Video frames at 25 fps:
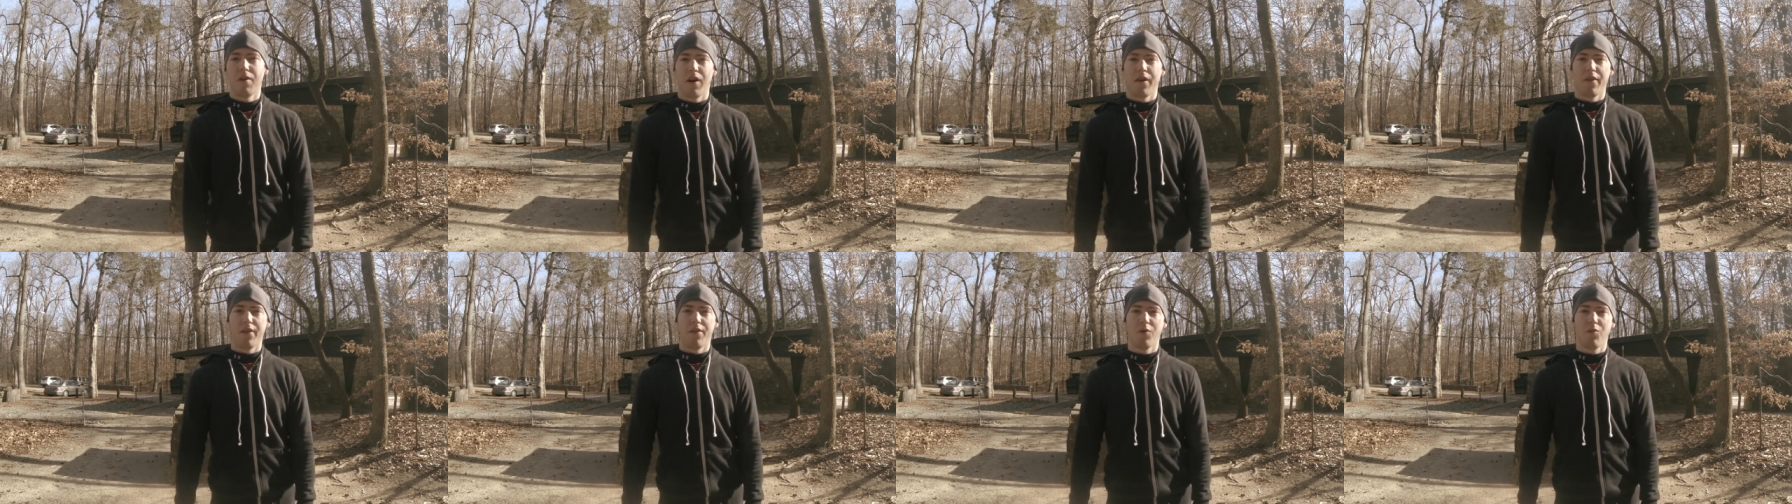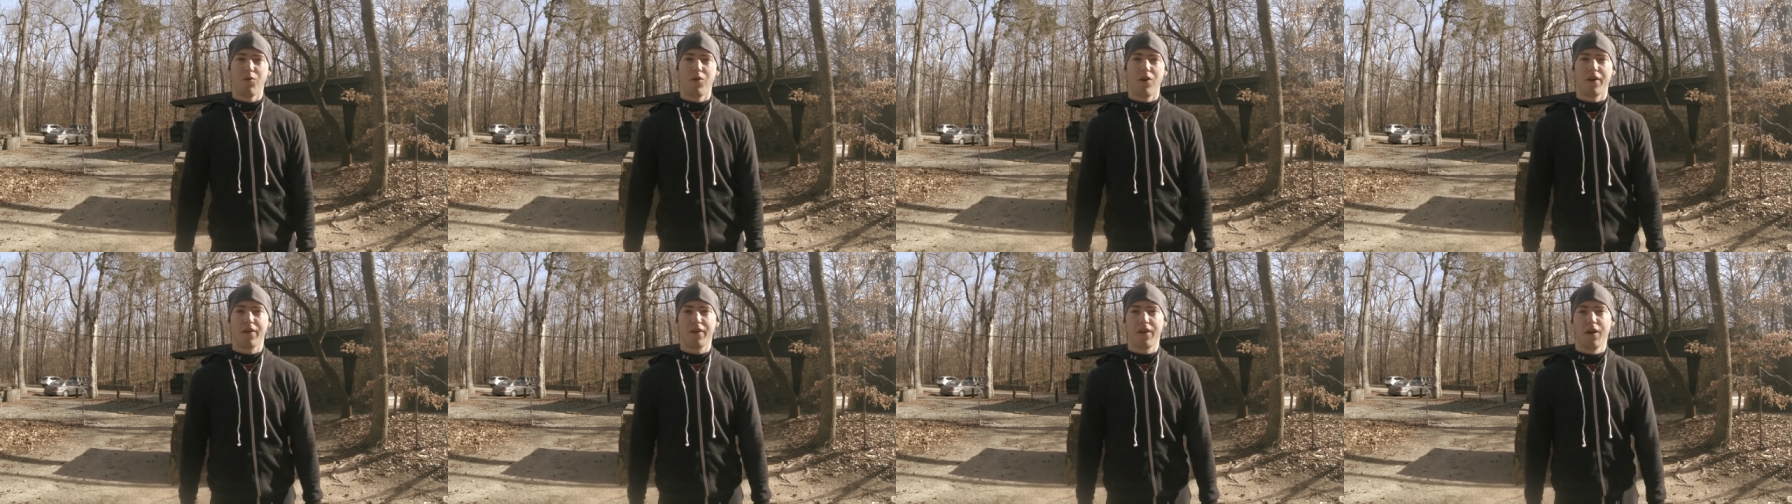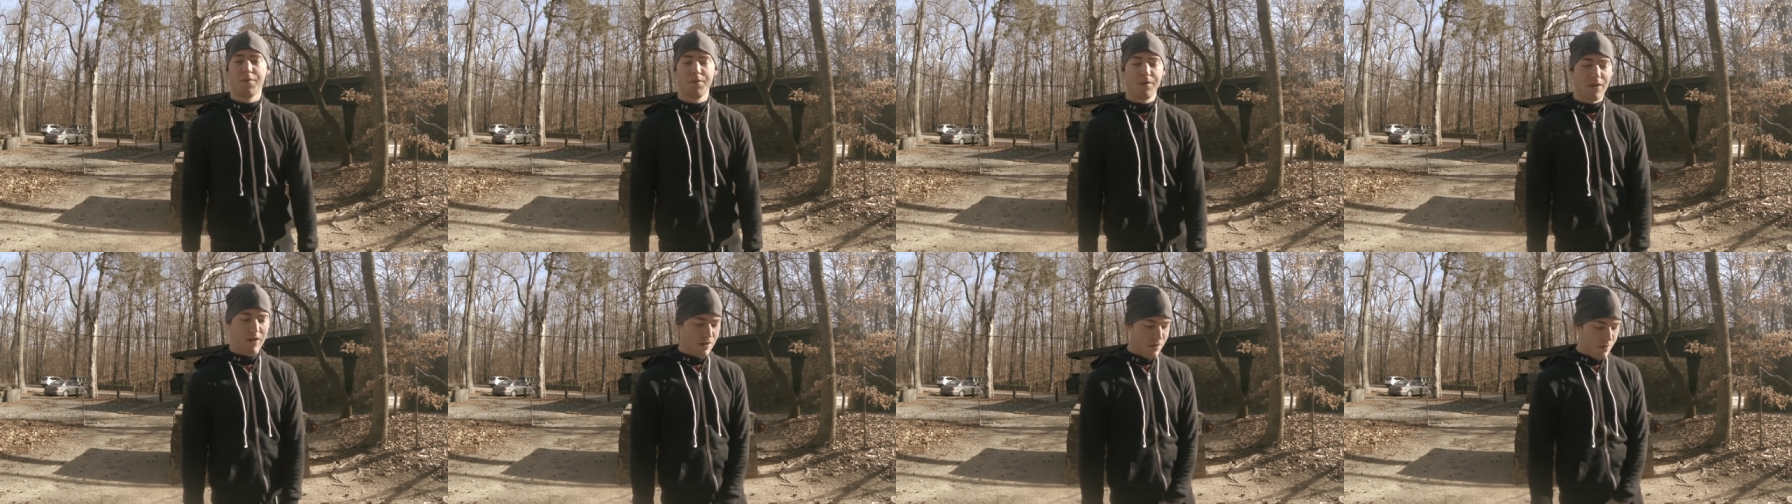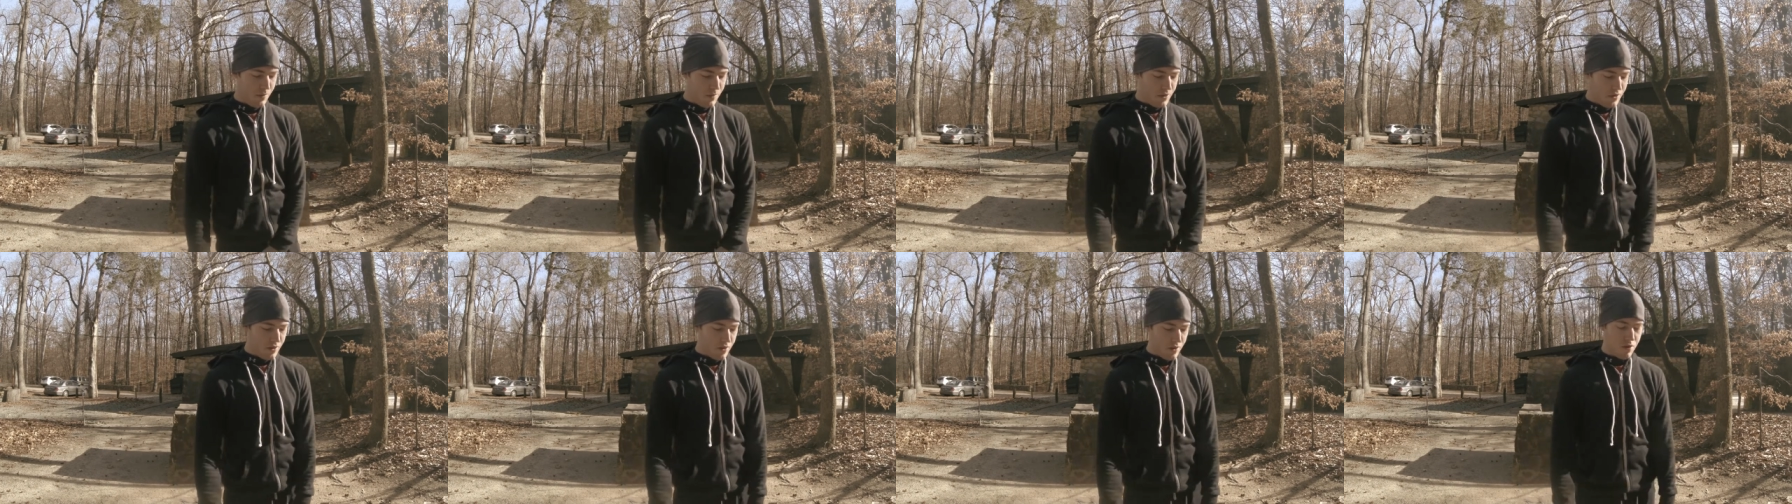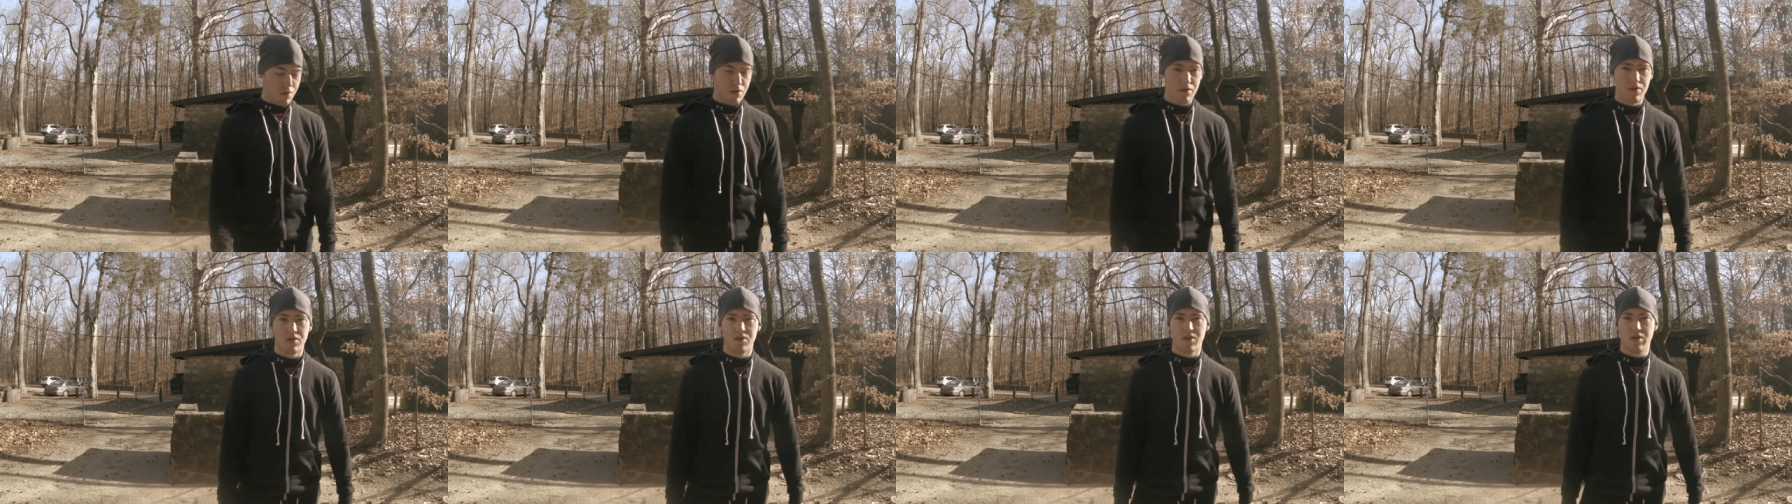Uh, the walk helps a little bit
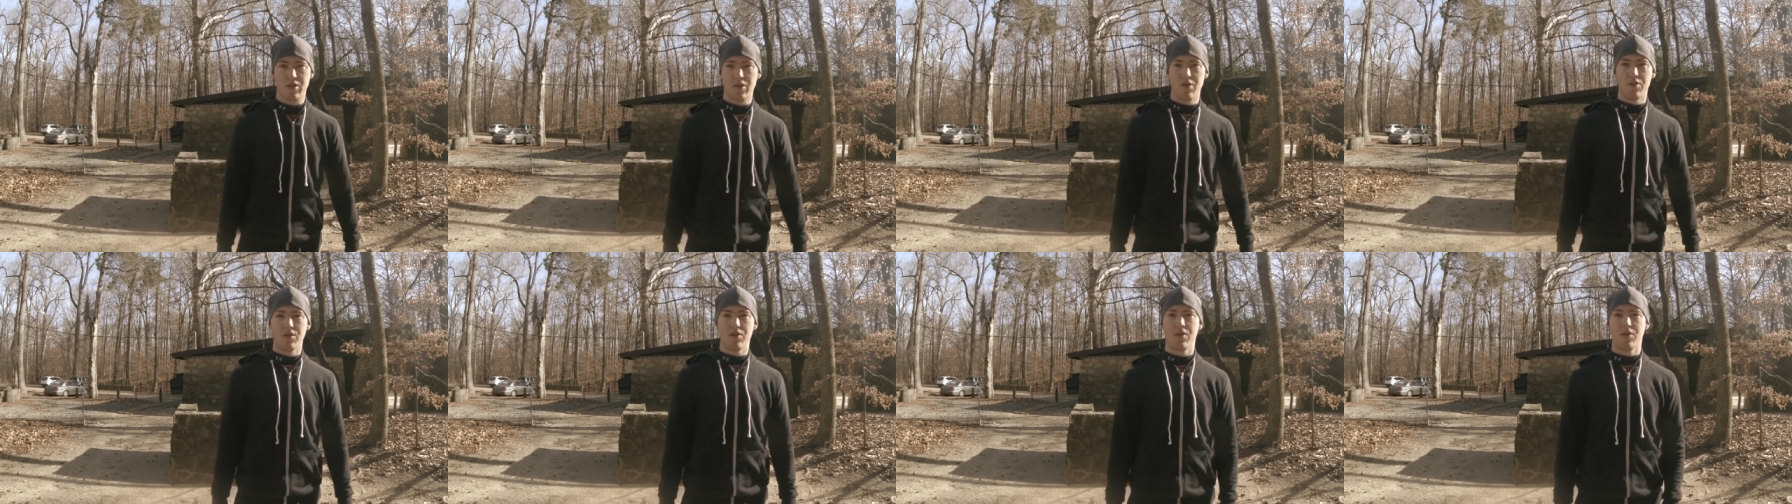though, so you